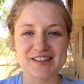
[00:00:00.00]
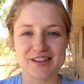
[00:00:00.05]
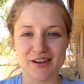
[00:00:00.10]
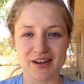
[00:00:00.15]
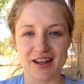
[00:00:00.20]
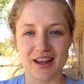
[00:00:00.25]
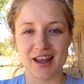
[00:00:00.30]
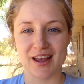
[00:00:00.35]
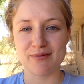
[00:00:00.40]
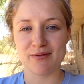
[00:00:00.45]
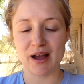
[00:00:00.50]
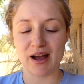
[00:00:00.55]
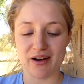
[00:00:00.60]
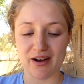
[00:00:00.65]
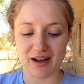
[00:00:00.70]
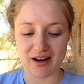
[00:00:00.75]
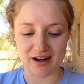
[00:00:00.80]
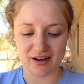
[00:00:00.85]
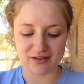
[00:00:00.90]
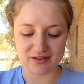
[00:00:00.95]
So I came
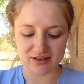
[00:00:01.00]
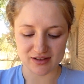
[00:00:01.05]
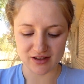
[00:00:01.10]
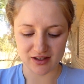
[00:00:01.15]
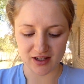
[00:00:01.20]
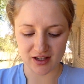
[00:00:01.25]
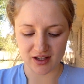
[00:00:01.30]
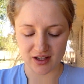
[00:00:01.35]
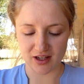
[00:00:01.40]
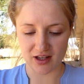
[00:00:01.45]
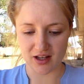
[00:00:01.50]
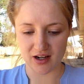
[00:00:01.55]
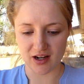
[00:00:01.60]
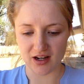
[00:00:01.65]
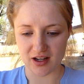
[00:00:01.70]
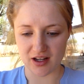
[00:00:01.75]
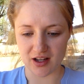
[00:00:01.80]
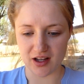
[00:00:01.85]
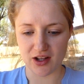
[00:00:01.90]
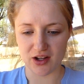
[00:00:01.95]
out and I was looking and
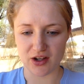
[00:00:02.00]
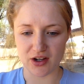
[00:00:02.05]
I